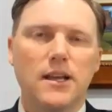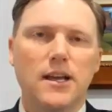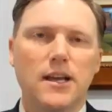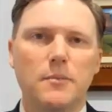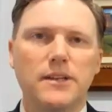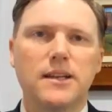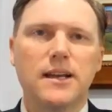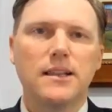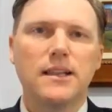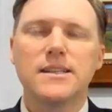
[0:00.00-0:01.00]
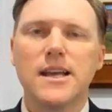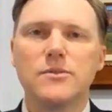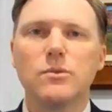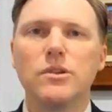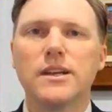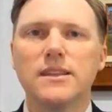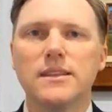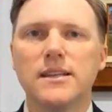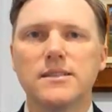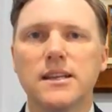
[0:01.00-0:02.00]
But a lot of times we'll look at
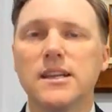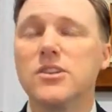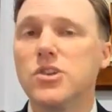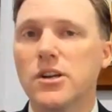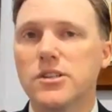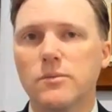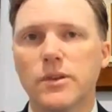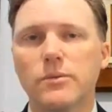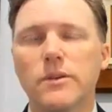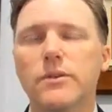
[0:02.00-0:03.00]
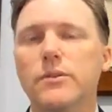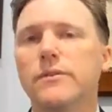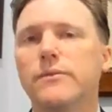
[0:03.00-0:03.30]
this in conjunction with reviewing your